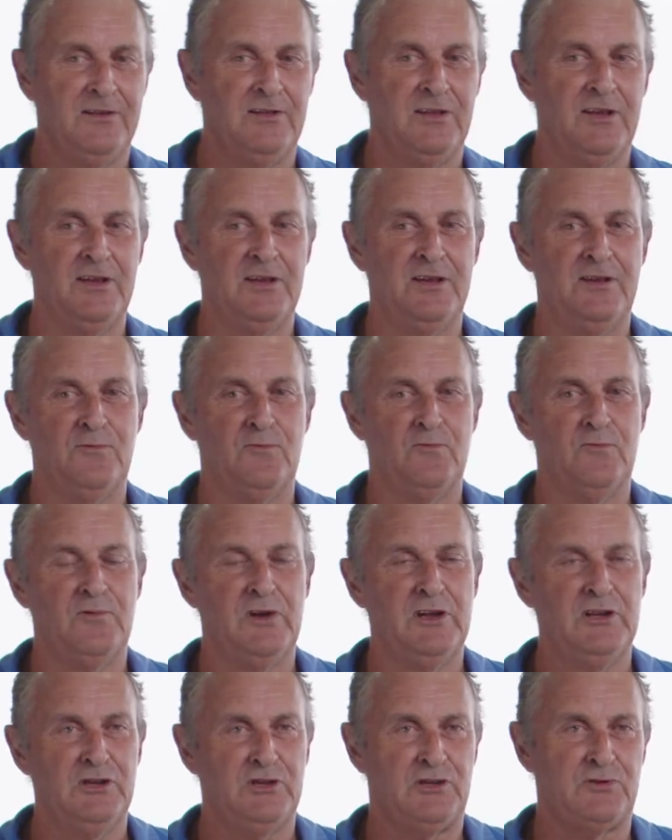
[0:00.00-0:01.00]
The
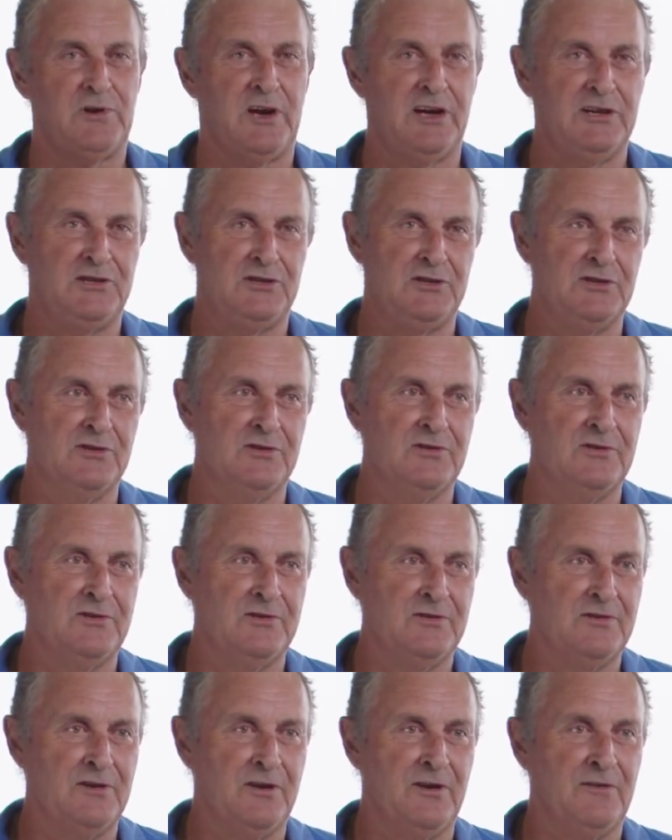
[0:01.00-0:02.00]

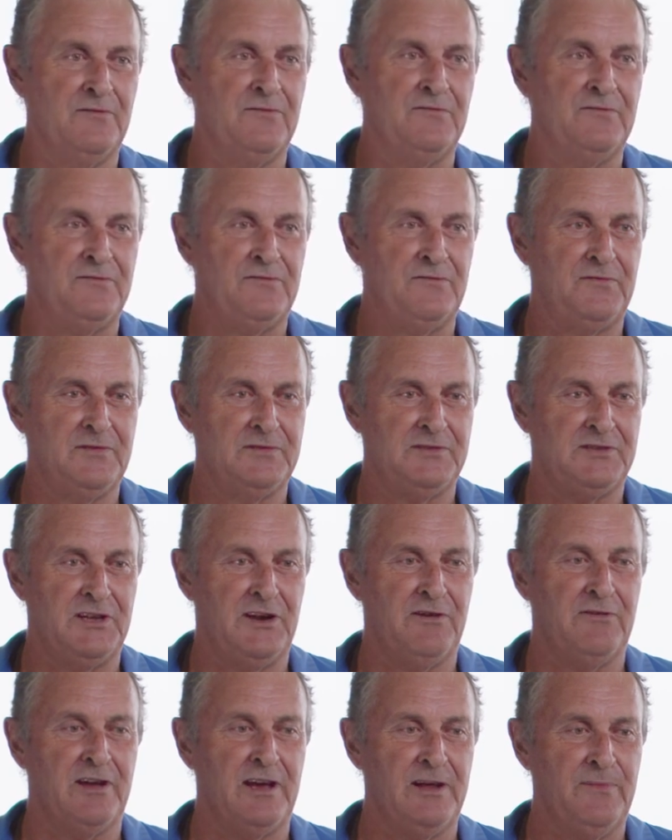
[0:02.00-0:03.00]
registration of
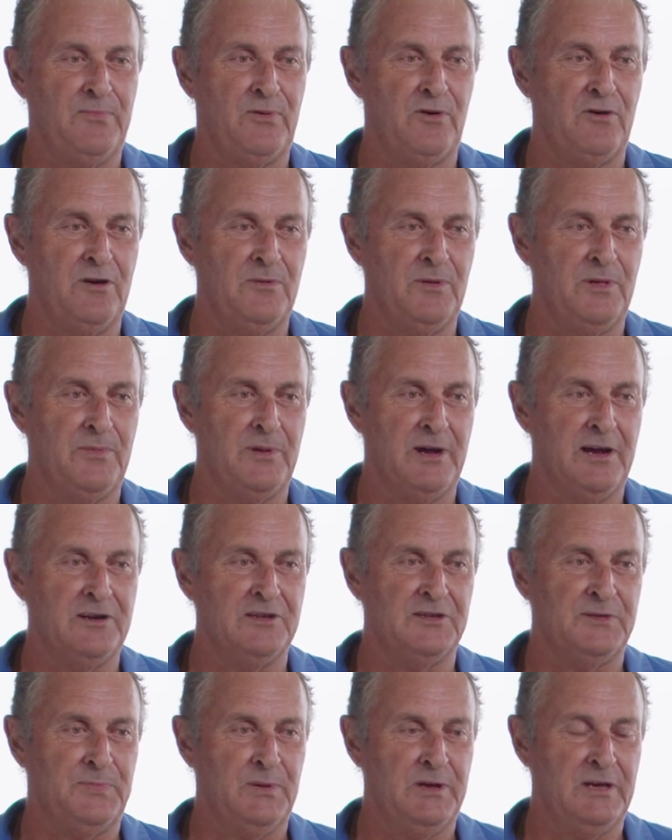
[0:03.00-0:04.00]
Serenade Prime in the
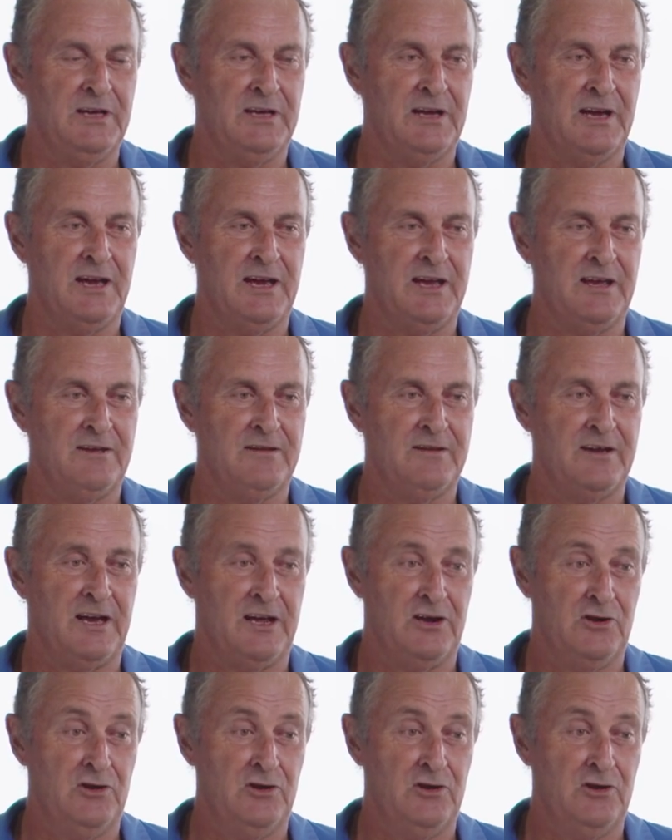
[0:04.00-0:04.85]
bananas being a, a